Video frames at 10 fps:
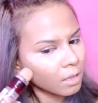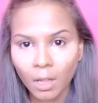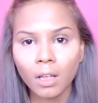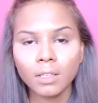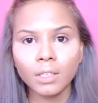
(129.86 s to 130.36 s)

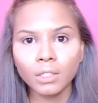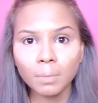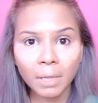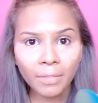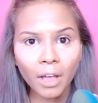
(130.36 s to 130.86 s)
So to
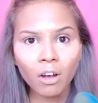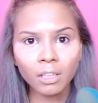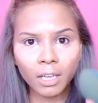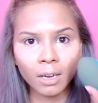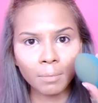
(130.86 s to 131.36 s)
blend that all
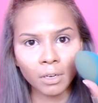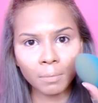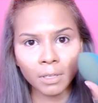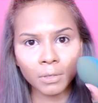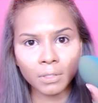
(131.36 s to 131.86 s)
in, I'm going to
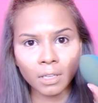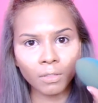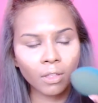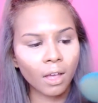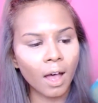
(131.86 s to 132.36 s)
be using
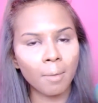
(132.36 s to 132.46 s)
the